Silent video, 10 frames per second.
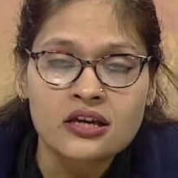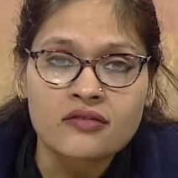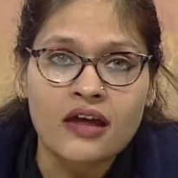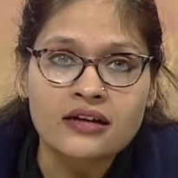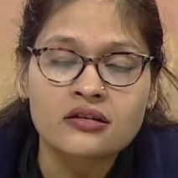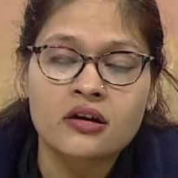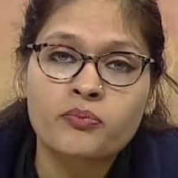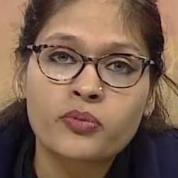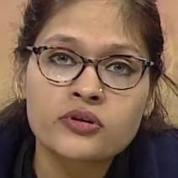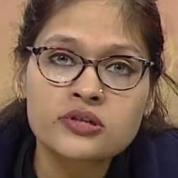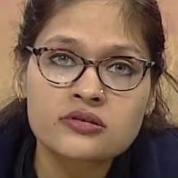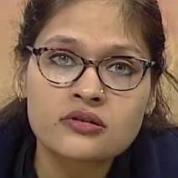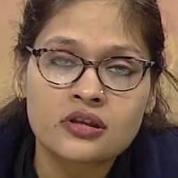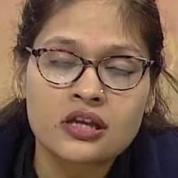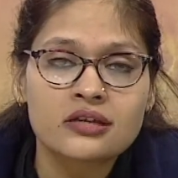that a
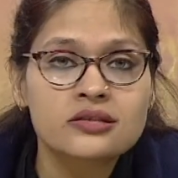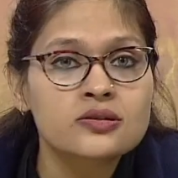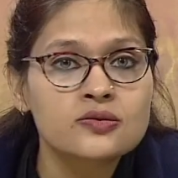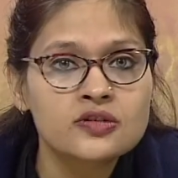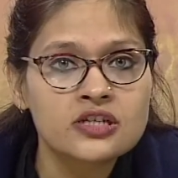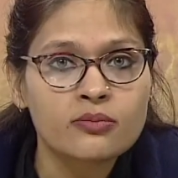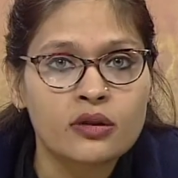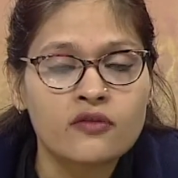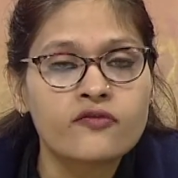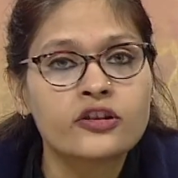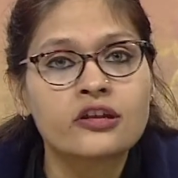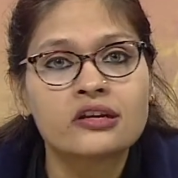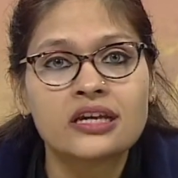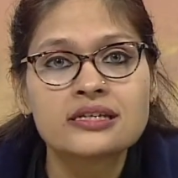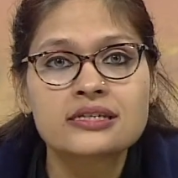person is suitable for the
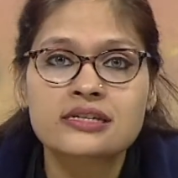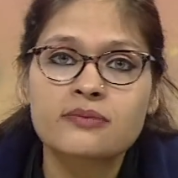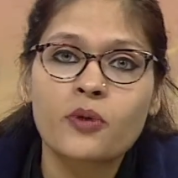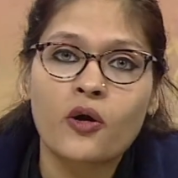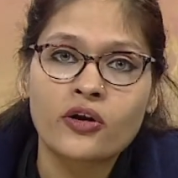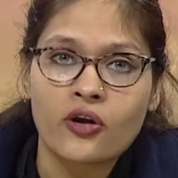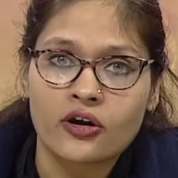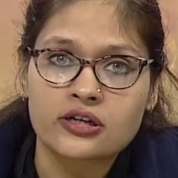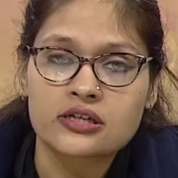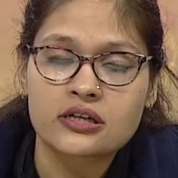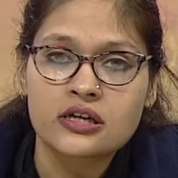next step or not.